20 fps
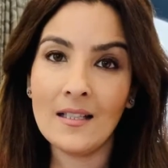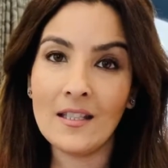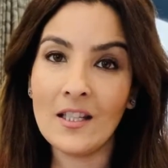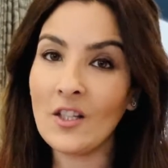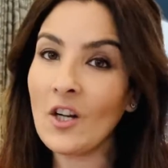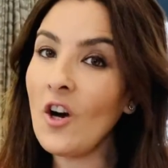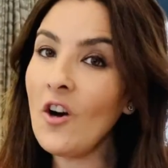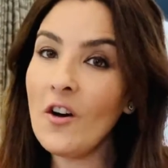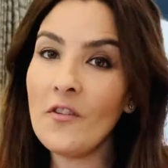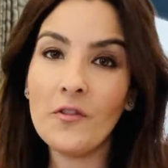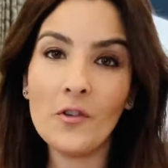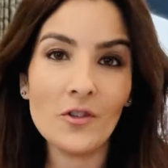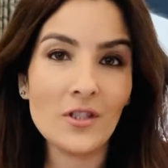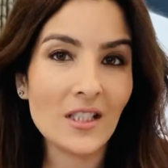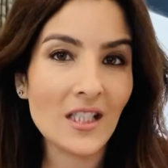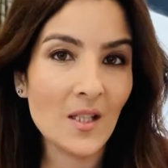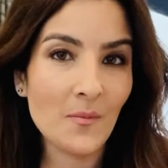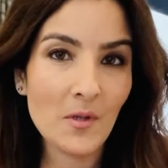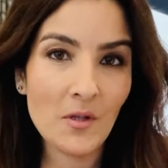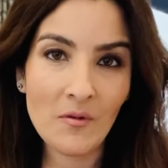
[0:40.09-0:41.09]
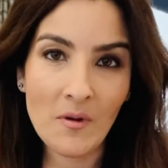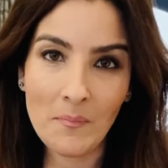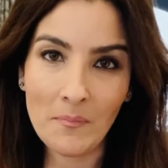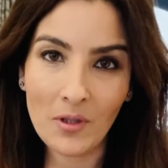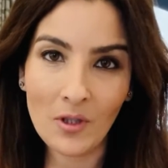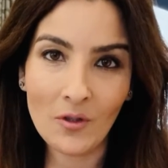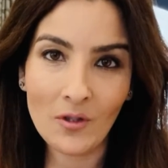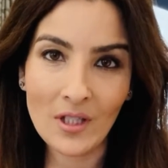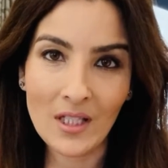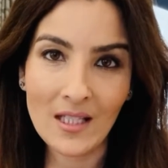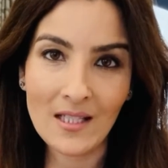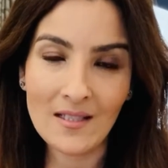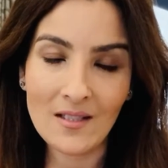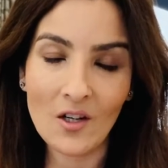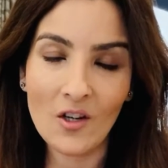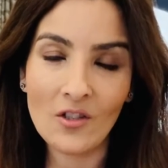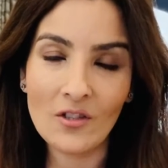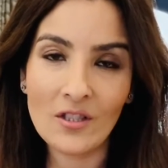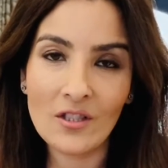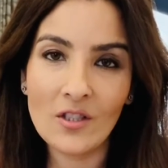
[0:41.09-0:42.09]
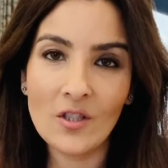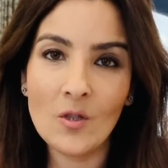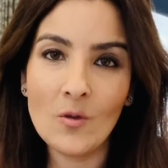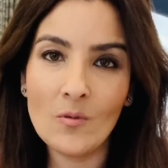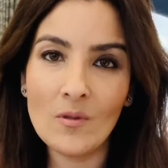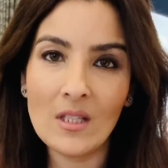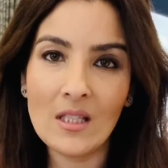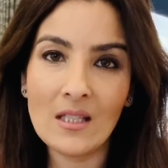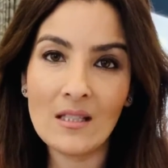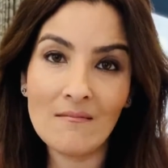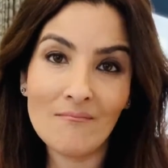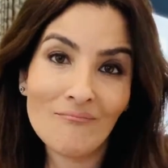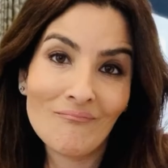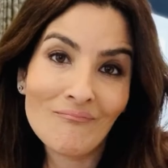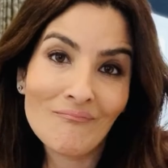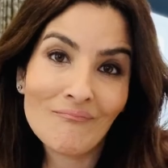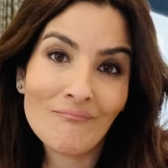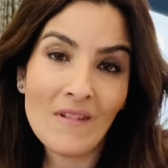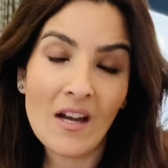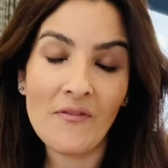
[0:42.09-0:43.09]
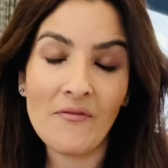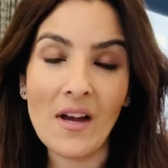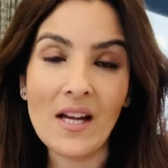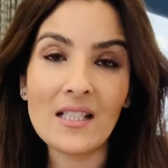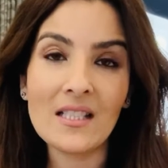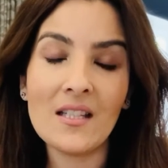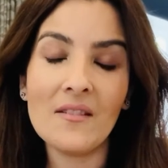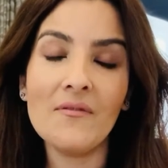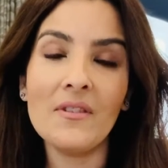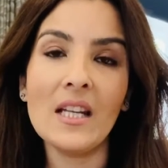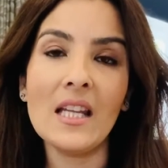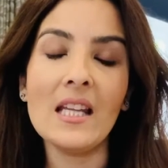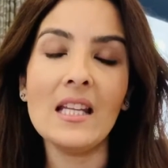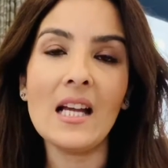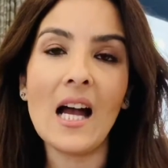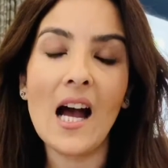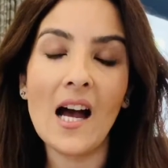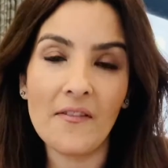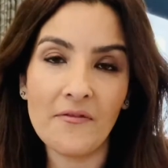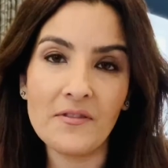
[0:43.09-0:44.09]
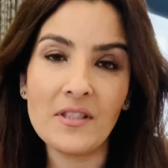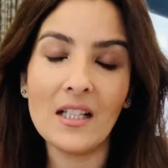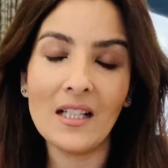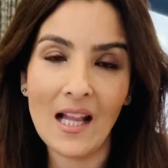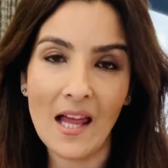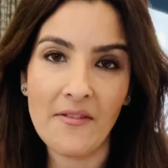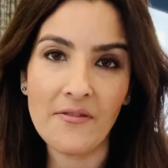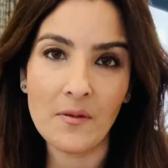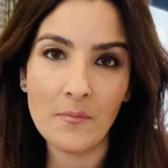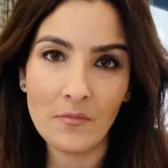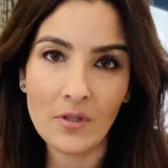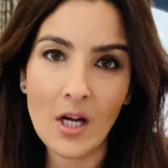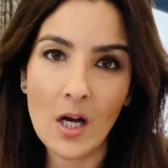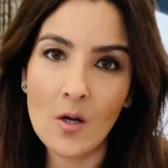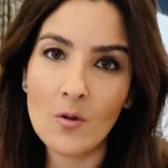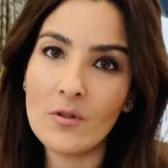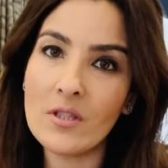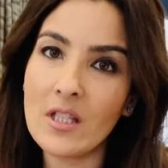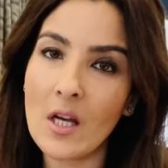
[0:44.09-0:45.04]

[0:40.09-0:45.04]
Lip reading: You can't afford to keep your employees on. You effectively have to let them go.